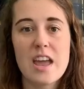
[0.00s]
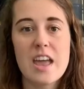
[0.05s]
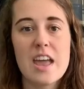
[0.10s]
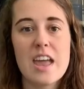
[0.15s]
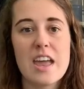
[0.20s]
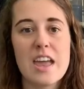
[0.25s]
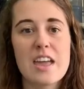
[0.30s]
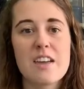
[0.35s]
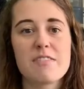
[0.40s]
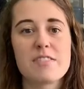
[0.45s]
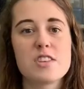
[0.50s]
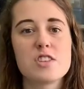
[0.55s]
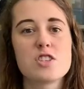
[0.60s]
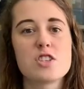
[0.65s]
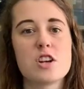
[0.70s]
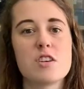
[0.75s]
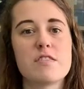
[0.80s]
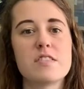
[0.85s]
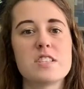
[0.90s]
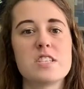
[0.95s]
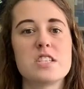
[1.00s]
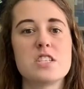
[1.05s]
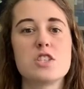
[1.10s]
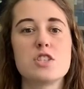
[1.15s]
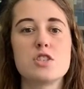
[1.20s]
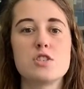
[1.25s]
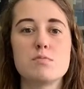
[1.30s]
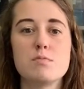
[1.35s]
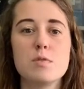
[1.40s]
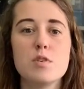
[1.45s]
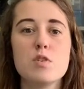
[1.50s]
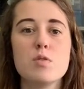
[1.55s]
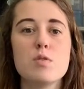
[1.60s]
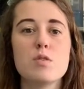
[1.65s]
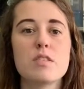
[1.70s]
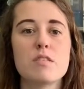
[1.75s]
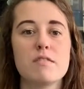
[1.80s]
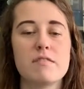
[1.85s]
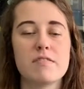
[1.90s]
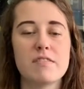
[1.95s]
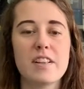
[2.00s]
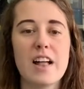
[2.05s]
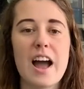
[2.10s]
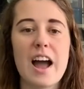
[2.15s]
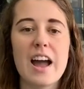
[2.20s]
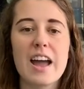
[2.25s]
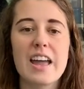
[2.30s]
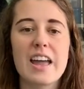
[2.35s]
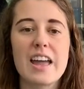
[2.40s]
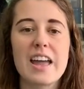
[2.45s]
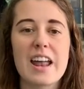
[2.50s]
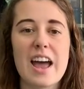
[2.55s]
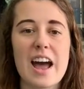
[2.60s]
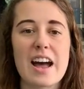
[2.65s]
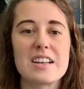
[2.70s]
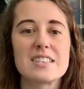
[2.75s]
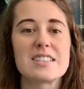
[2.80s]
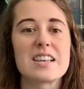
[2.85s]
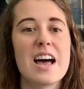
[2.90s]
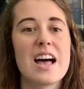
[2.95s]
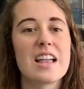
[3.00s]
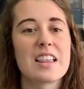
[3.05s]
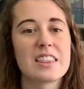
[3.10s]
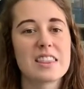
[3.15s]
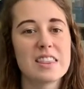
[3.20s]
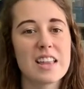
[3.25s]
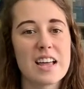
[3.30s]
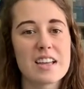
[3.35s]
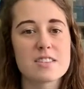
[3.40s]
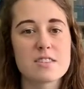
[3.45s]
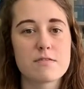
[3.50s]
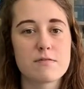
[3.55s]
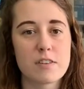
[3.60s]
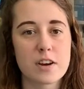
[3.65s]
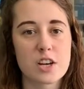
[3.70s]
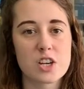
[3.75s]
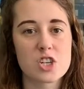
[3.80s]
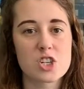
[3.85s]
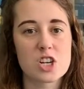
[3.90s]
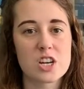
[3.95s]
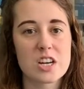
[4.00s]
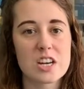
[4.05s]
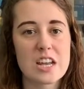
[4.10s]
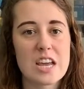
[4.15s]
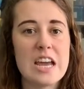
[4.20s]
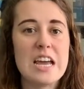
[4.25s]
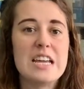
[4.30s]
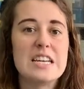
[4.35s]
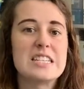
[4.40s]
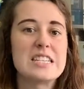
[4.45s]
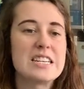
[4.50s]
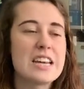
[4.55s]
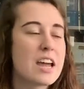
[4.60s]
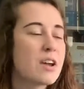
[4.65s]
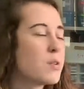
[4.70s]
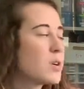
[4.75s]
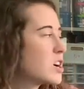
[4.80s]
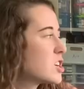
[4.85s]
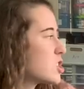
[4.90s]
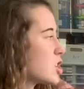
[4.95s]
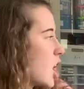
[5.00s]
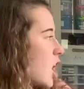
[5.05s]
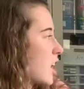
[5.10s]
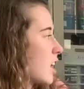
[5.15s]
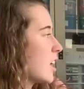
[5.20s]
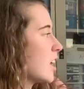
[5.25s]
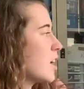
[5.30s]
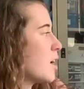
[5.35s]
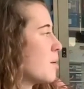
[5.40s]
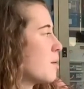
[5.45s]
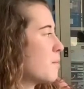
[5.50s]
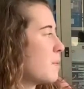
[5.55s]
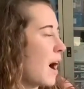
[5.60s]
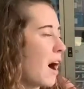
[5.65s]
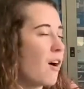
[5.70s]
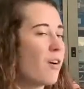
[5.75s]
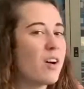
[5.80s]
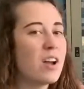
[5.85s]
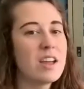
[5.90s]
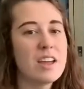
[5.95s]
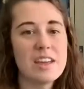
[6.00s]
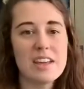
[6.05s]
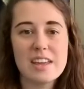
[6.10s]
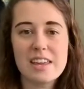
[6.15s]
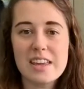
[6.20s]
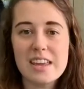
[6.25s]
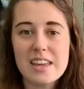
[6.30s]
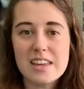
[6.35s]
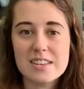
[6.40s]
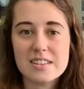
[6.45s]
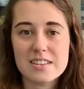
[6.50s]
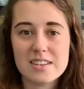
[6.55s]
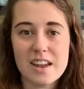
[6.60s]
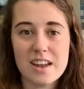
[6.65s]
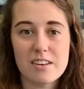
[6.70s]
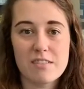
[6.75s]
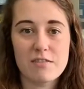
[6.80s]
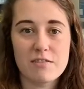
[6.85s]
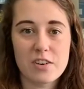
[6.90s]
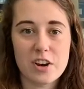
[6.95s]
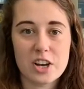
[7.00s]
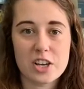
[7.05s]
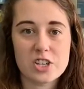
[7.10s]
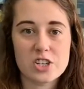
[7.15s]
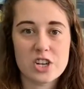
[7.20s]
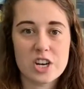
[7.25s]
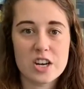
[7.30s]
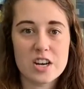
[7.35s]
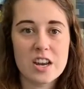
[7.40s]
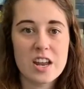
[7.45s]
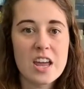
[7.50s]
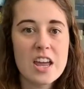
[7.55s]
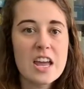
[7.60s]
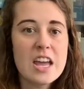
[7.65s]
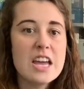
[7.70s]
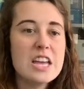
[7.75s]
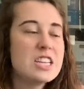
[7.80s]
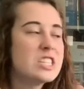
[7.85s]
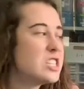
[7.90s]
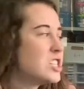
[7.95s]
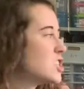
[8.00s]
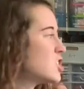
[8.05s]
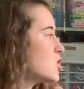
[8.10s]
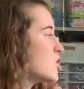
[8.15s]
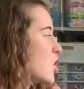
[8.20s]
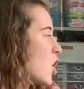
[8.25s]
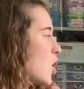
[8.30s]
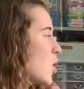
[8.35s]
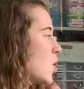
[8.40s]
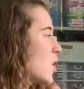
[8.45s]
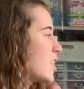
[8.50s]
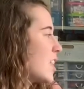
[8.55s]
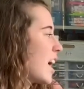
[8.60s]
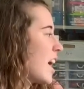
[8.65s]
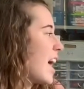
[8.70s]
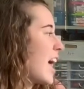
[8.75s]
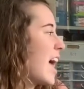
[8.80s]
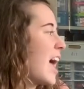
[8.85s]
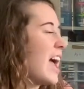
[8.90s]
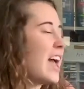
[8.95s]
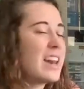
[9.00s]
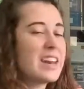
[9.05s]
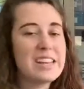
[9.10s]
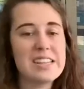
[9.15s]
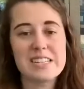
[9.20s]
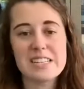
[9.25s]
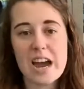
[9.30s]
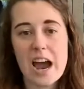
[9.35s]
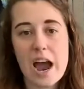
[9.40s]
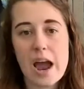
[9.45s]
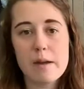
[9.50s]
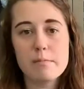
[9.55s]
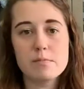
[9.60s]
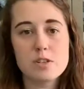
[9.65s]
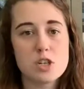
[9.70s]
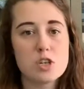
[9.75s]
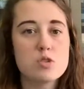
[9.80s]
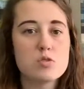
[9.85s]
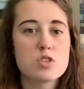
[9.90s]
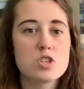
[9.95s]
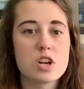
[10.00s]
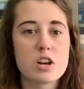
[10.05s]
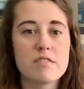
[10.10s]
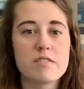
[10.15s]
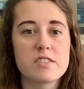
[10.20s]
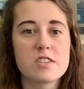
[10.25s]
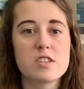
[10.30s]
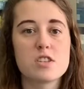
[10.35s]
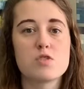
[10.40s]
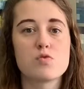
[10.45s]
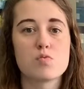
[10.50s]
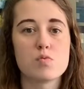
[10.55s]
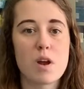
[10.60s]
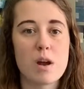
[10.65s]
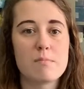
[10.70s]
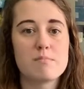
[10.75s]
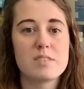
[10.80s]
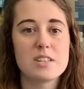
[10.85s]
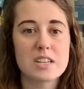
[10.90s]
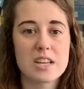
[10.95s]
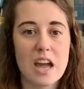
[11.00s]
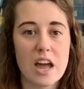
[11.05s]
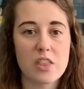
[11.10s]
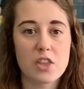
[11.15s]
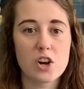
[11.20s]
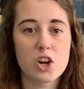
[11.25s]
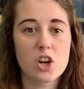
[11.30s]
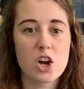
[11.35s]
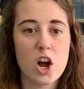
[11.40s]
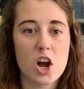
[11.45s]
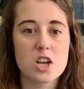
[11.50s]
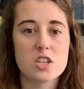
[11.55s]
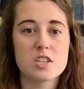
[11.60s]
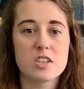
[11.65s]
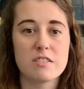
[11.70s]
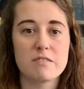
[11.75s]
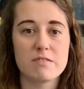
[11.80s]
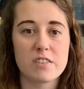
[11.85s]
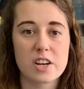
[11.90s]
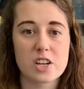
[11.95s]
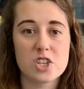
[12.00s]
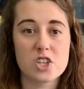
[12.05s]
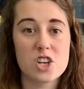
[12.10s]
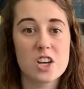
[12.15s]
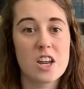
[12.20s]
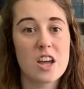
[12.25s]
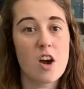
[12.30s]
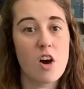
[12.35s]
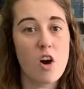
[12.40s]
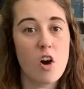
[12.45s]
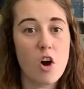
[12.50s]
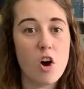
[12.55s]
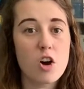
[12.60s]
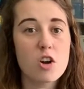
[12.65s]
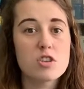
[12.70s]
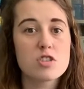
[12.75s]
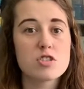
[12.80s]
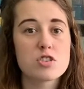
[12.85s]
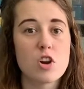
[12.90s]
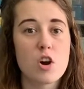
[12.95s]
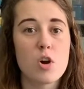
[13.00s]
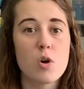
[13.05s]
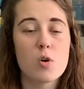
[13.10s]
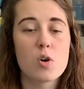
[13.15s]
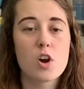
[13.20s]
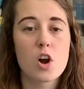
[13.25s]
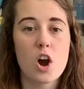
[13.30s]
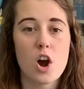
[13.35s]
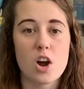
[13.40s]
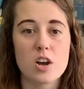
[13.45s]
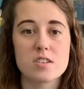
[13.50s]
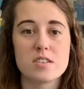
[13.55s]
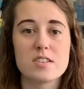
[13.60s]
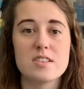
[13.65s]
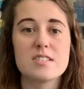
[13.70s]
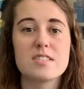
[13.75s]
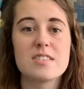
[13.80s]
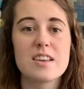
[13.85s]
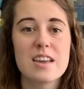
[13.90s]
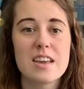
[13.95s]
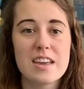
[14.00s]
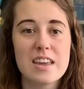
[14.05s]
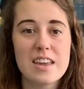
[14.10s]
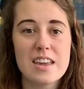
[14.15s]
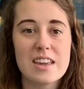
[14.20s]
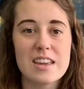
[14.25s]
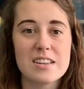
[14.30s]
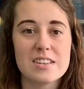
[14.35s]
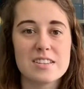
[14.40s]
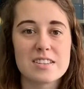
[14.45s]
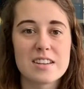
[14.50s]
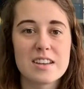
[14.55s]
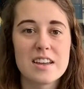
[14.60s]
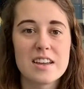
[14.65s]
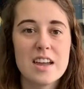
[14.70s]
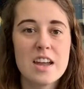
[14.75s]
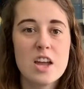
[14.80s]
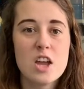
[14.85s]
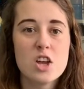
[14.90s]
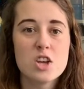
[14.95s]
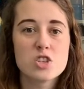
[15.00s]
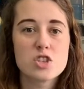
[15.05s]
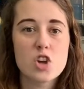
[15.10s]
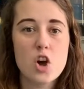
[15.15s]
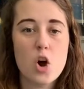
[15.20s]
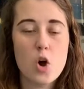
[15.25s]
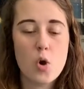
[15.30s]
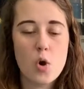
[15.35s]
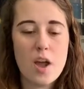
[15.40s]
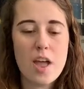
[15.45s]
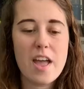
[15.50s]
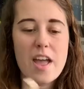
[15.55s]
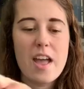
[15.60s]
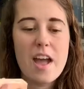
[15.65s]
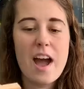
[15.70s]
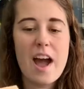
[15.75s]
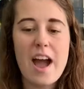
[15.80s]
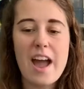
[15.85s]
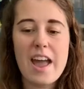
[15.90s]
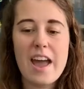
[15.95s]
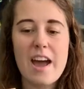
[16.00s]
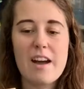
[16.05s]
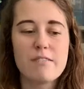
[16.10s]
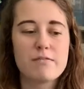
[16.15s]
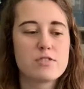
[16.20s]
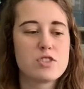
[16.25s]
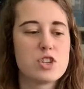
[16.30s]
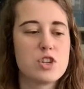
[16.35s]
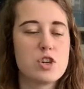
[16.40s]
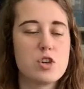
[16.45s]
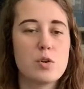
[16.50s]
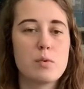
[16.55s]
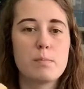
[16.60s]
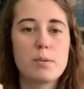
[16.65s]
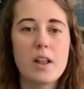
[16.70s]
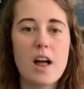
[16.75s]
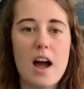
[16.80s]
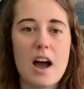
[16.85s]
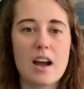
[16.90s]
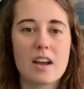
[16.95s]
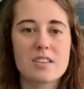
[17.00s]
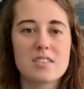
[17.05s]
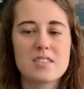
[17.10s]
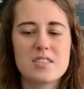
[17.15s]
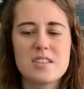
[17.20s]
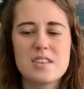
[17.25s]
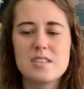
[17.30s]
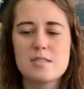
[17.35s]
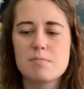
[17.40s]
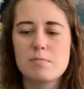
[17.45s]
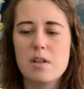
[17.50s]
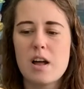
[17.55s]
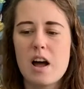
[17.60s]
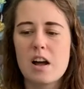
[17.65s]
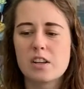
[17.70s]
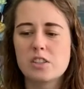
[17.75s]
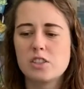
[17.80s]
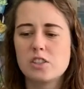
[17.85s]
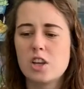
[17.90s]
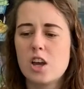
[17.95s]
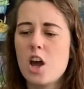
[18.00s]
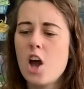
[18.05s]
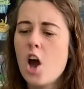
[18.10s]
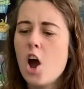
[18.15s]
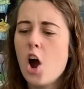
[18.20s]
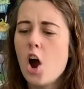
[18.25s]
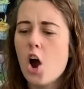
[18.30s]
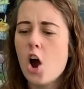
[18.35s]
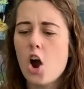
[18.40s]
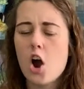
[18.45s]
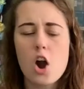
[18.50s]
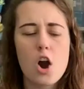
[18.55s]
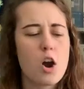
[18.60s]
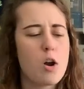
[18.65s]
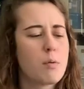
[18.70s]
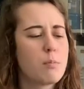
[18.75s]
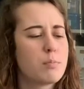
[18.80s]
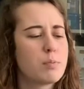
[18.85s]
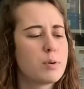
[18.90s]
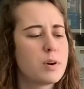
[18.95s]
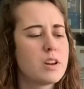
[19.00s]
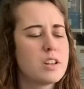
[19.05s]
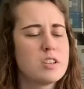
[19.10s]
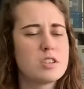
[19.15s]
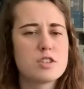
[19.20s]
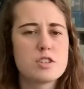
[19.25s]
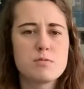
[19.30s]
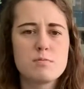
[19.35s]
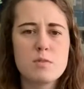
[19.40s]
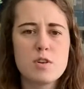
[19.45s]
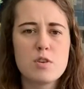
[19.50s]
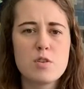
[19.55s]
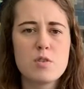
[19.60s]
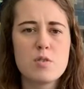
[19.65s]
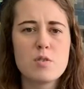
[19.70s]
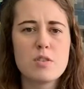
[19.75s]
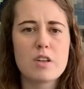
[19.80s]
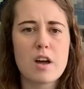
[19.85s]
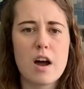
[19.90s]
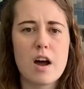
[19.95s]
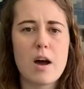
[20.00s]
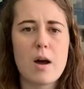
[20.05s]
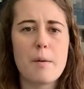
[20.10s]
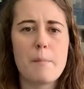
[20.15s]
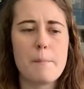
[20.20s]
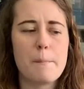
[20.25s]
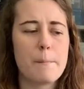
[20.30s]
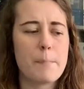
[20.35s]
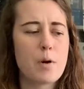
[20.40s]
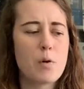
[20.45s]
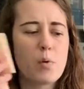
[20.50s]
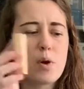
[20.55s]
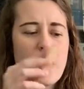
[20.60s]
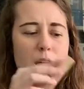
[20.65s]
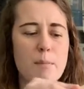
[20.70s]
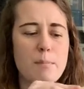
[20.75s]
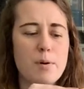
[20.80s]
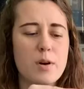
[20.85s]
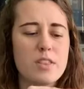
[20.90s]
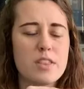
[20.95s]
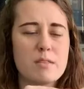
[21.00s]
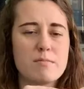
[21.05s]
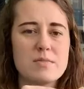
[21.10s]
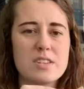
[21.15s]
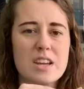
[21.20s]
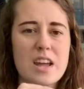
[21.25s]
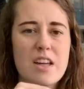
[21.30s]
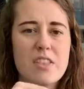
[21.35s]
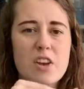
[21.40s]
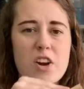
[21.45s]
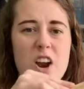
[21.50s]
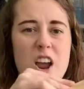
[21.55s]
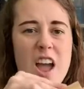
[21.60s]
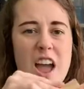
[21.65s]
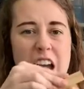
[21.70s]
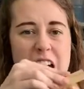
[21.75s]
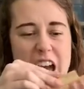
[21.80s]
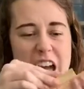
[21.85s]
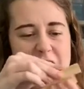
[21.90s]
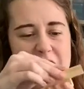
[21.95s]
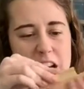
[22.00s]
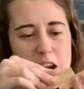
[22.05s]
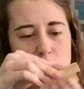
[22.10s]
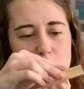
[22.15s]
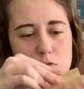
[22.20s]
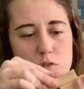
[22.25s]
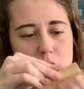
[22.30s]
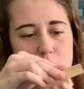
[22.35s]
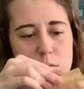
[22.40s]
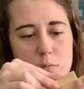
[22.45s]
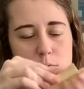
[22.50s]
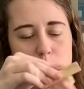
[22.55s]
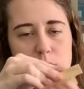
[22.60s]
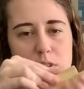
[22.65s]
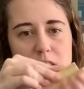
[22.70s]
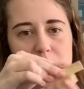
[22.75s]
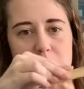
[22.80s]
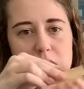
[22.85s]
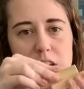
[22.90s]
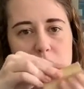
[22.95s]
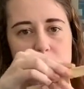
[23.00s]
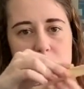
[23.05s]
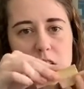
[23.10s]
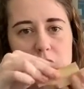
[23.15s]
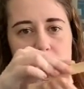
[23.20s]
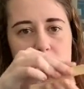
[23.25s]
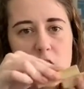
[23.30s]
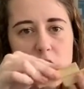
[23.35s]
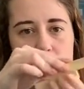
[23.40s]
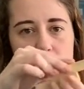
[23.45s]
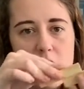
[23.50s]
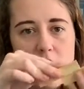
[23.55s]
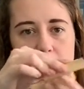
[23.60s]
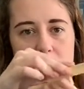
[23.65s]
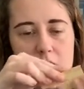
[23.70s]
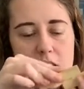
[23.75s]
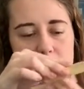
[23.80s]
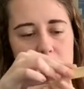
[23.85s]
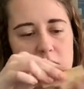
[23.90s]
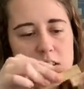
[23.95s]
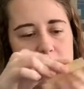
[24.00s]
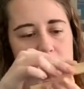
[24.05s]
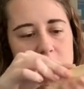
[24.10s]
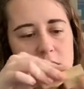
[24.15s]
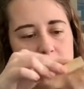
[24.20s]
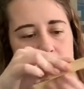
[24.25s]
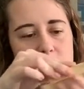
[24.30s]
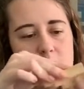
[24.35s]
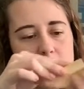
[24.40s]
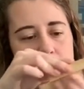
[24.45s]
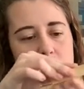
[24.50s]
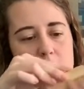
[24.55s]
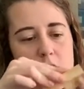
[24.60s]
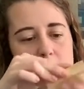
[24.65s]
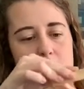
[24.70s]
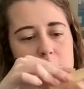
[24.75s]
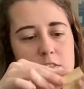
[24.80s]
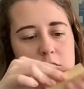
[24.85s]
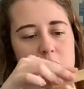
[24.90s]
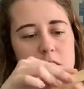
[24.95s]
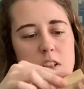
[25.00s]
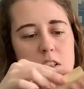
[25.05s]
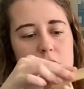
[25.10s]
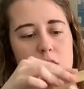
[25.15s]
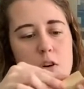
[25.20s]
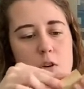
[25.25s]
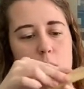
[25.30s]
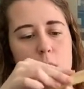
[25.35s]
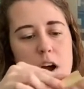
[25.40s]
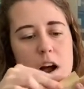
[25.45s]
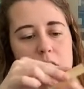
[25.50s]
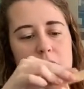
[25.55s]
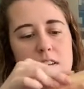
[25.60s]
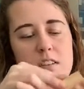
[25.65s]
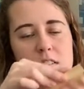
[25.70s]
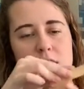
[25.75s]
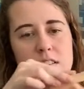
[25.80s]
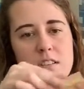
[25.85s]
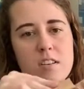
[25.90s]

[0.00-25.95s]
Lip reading: If the surface is smooth and flat, it has less friction. Today we are talking about heat and friction. Did you know that any time two surfaces rub together causing friction, it also causes heat? So I have two blocks. These blocks are pretty smooth, but when I put them together and I rub really hard for a little while,